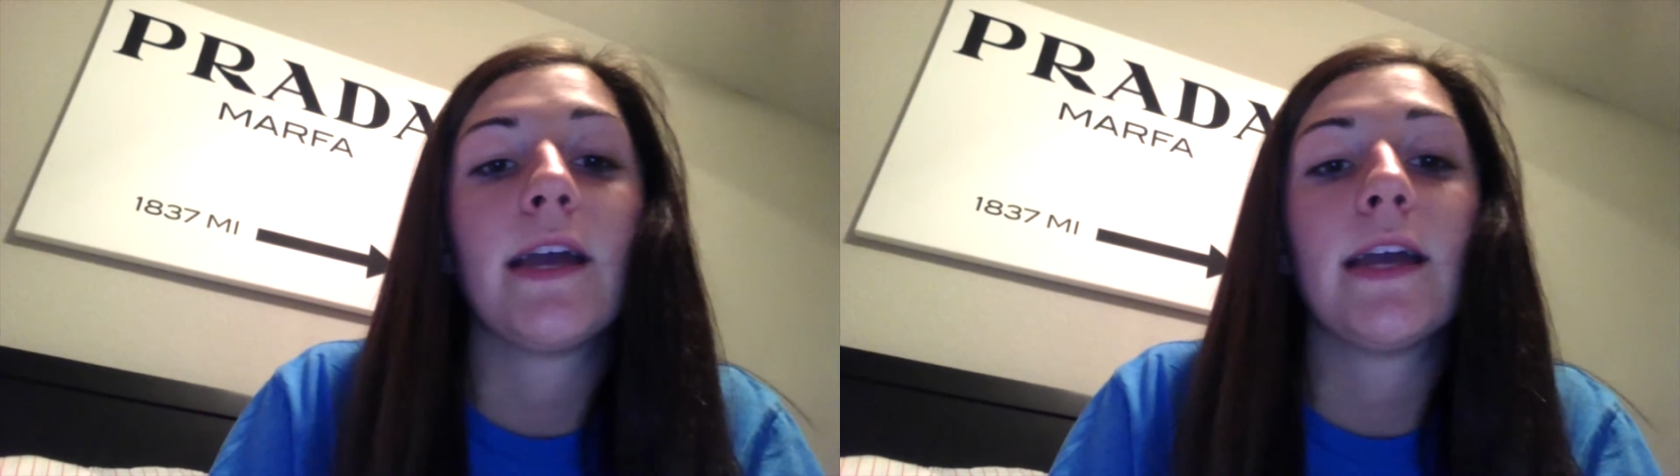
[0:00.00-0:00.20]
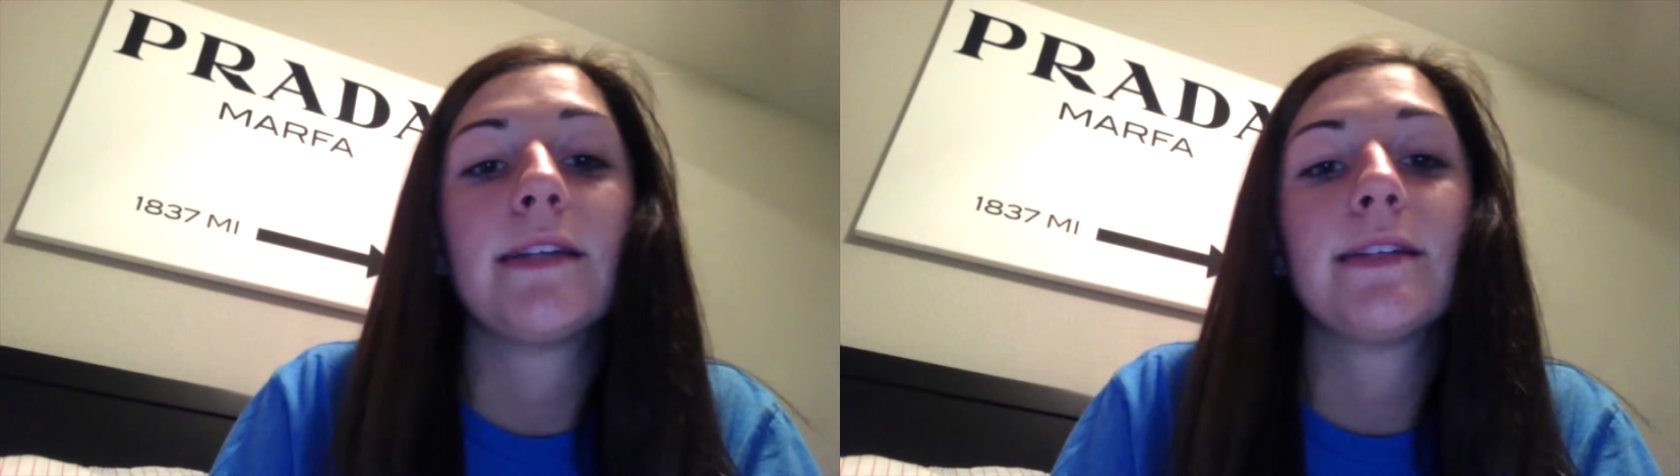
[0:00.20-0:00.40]

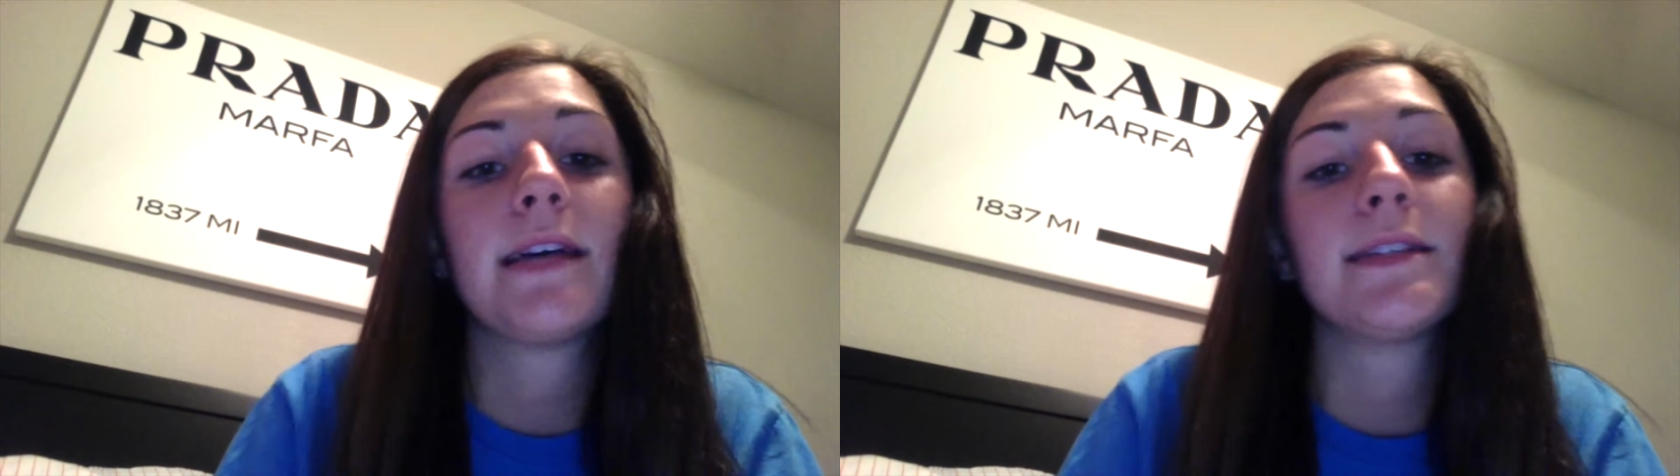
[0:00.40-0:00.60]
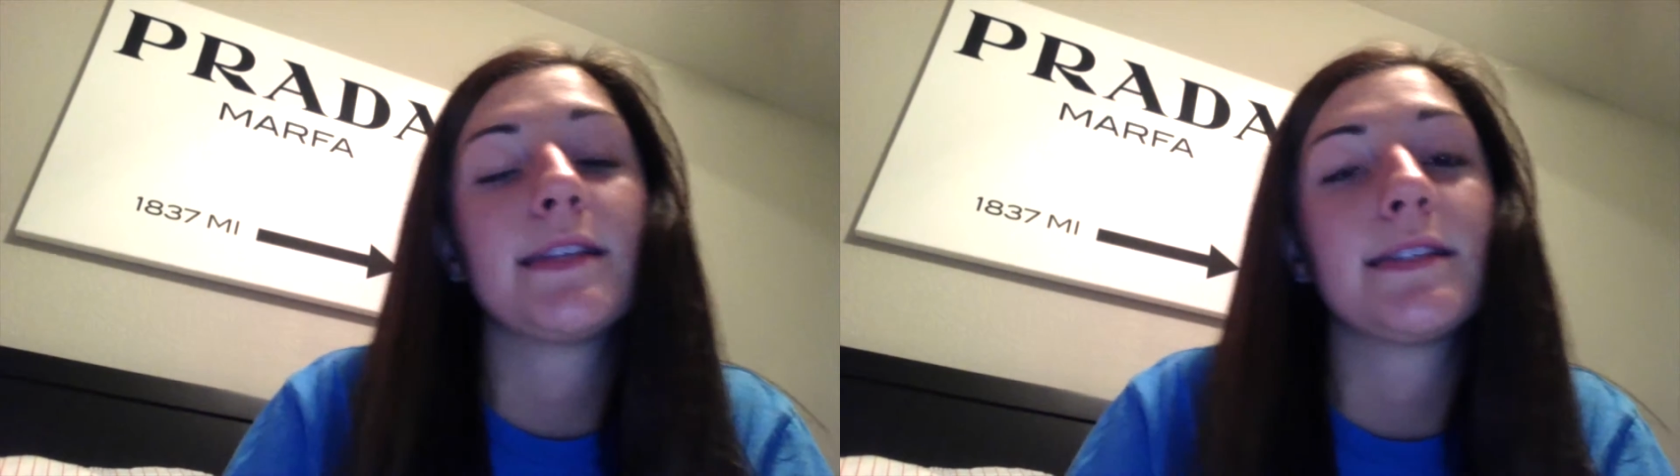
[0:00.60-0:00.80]
and
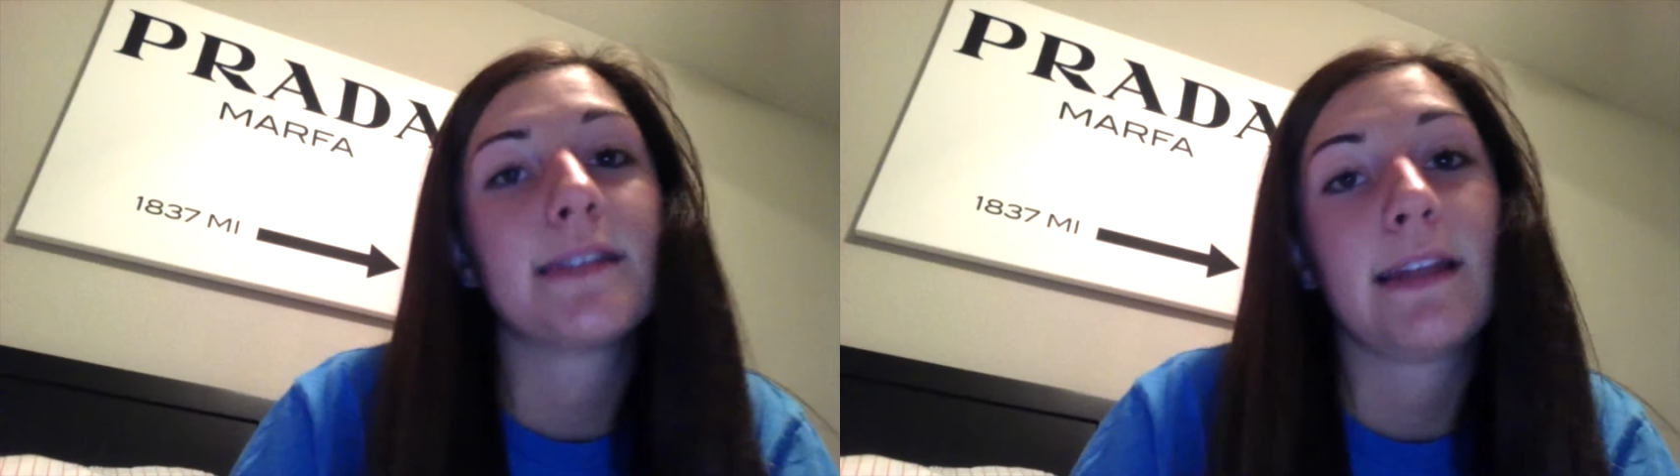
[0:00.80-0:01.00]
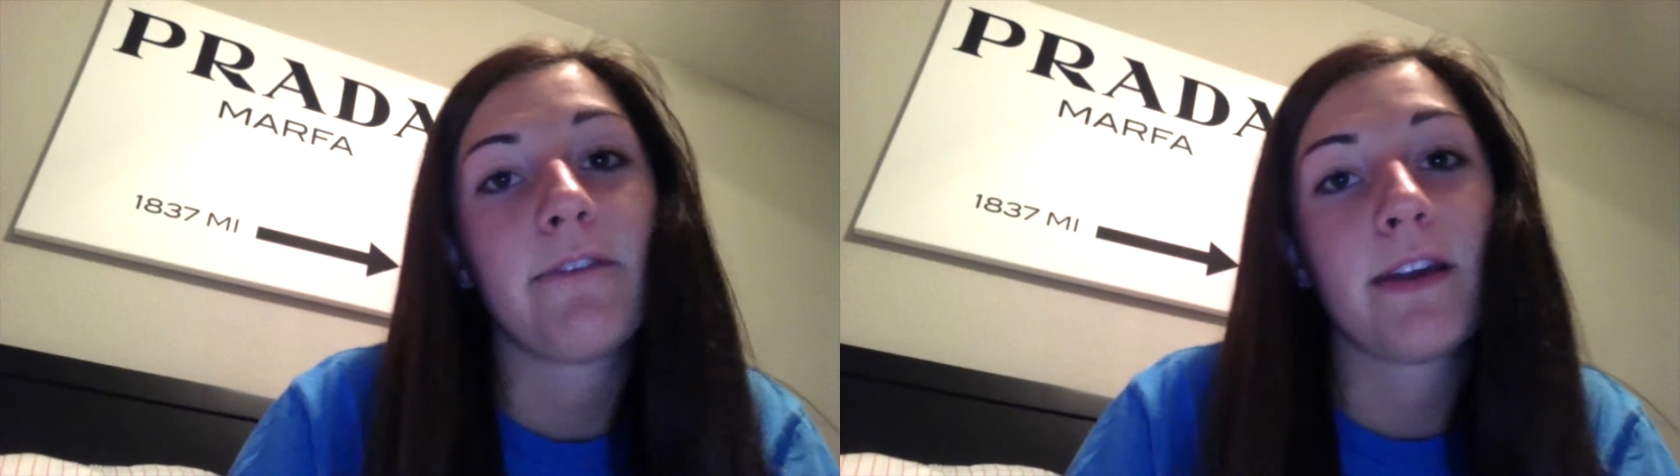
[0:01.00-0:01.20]
test as
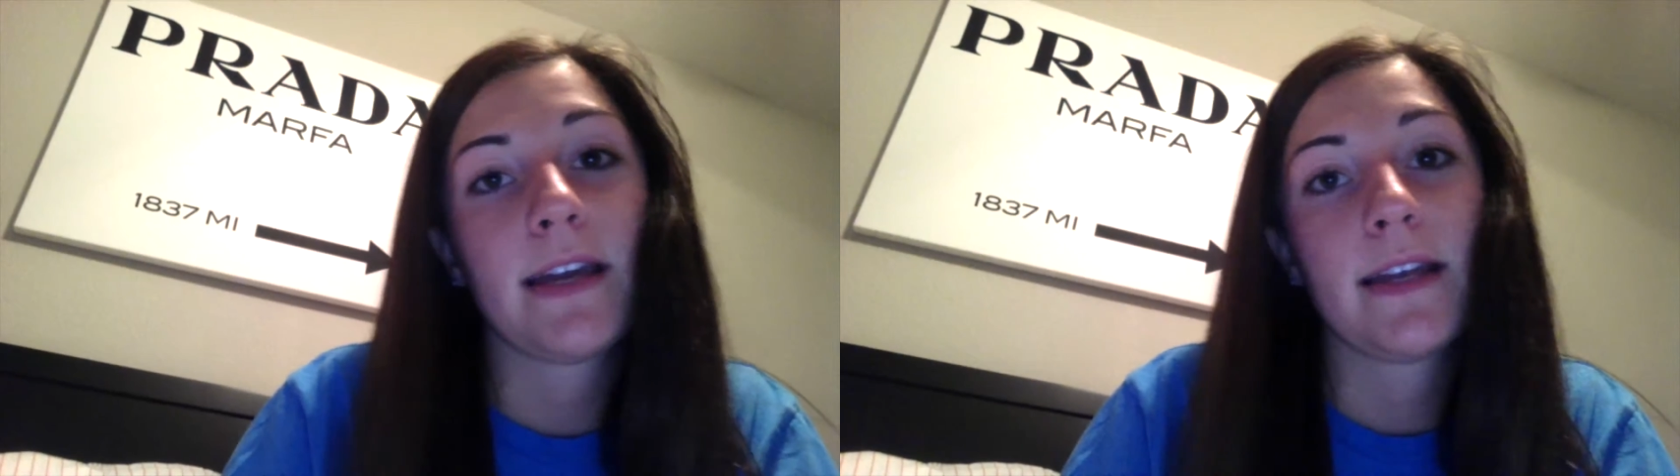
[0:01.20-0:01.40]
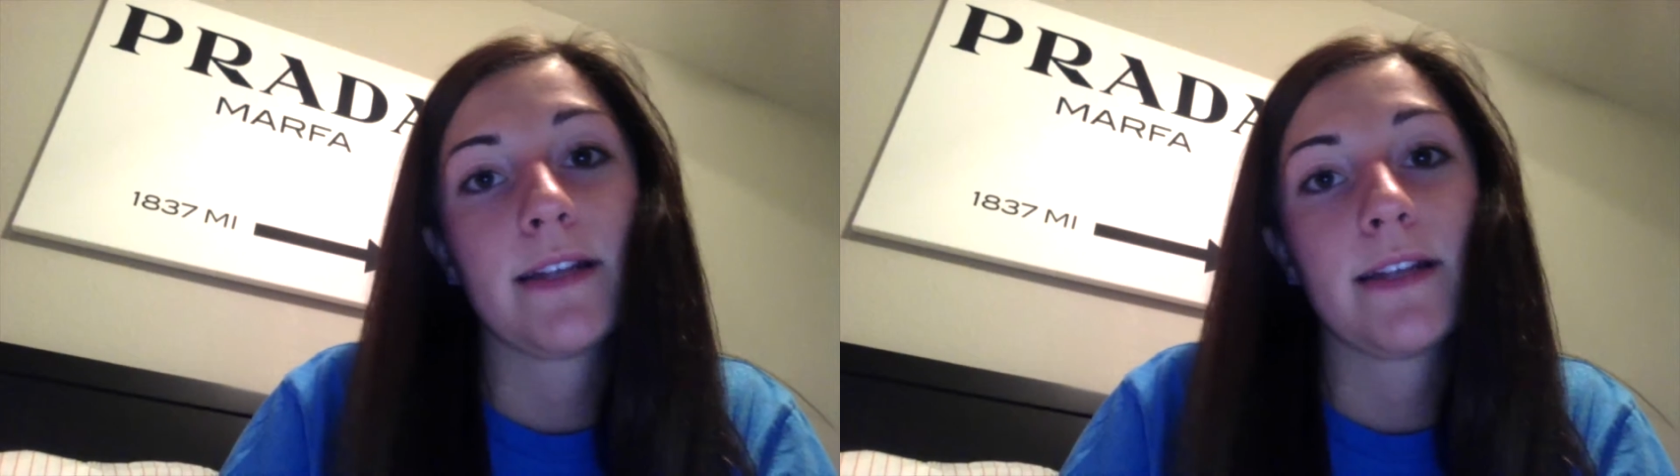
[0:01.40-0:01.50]
significant